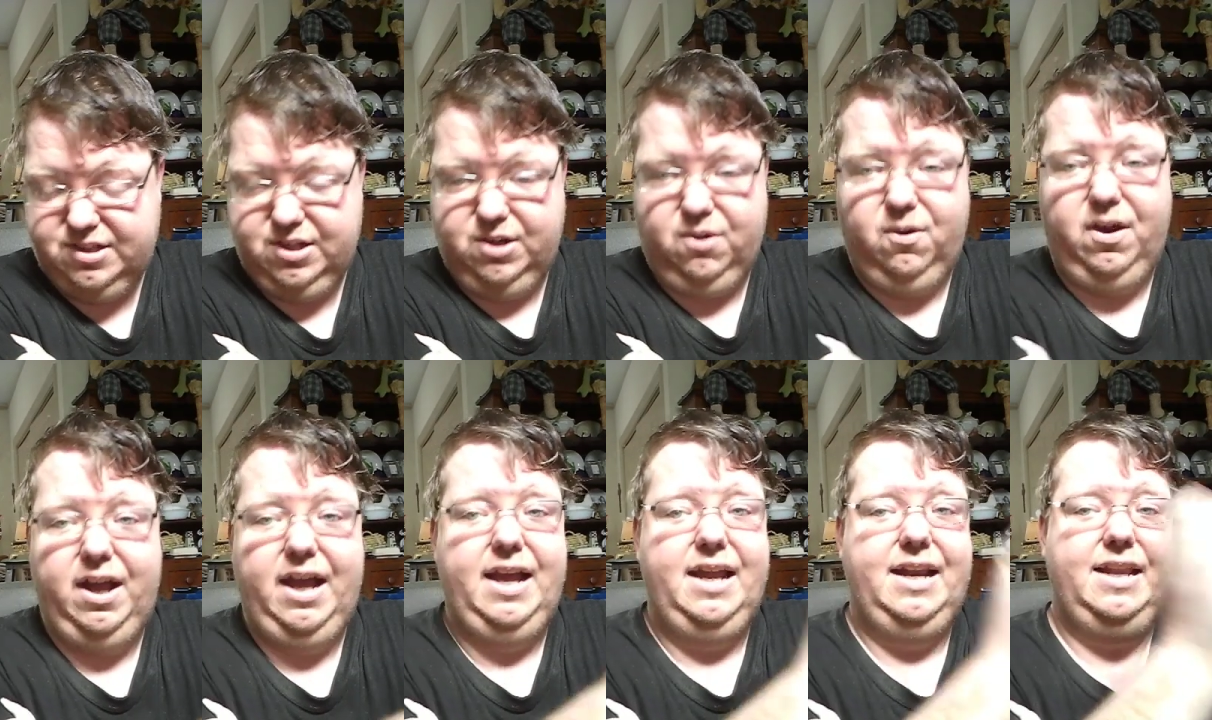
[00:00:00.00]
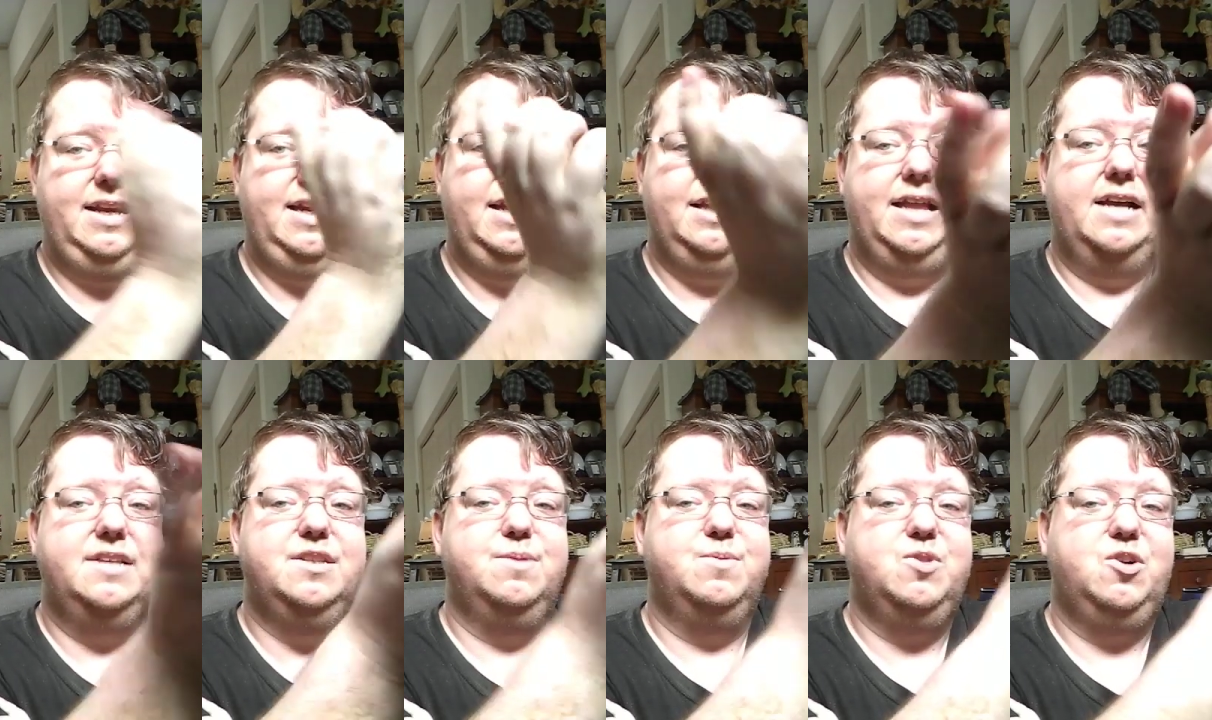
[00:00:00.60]
So go ahead and hit
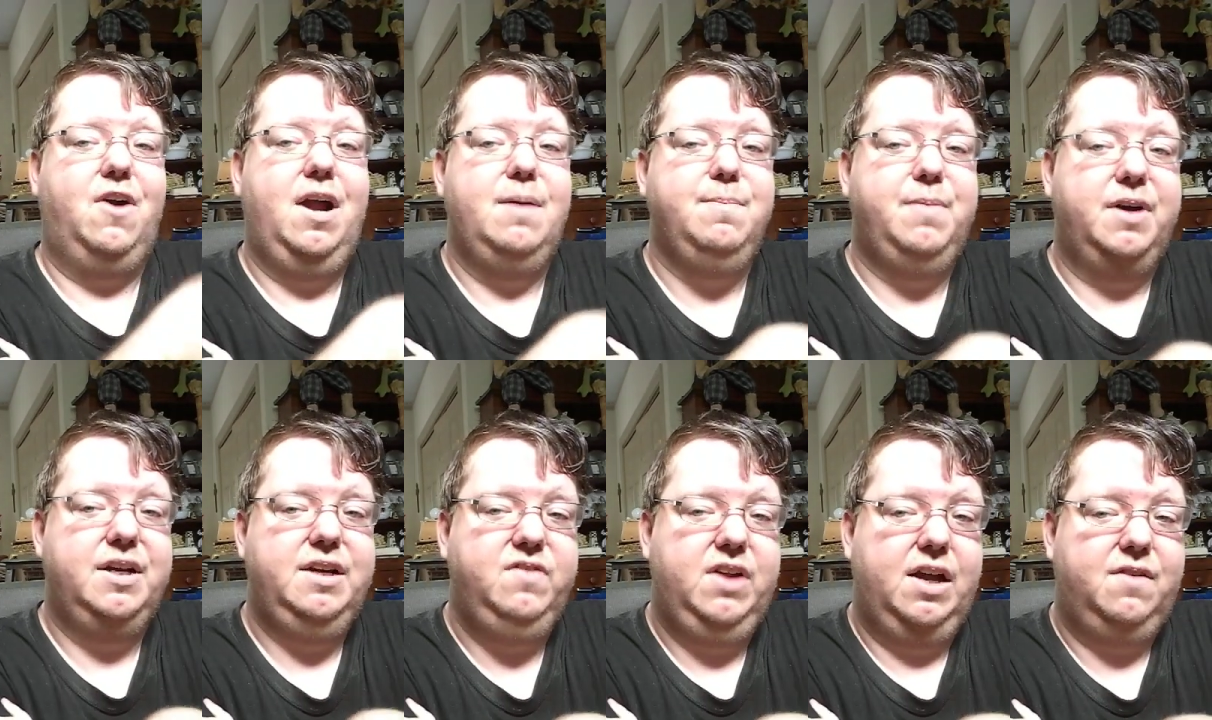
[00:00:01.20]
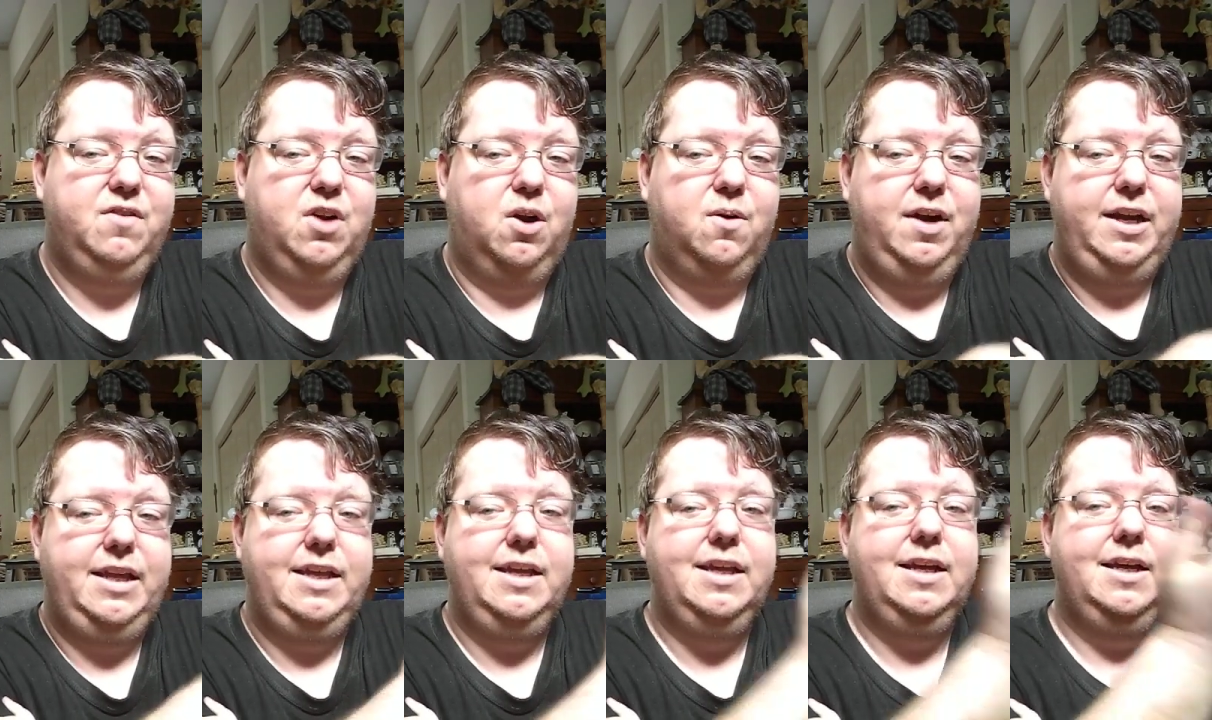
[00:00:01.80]
that subscribe button if you haven't
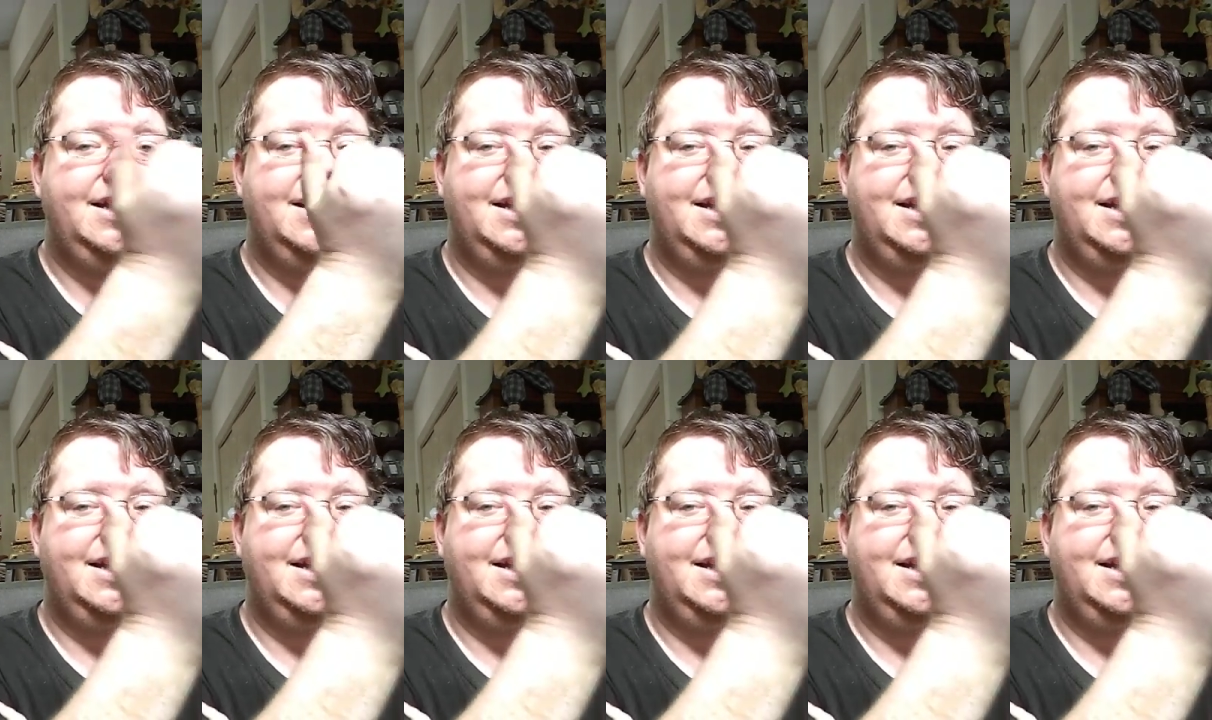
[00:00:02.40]
already.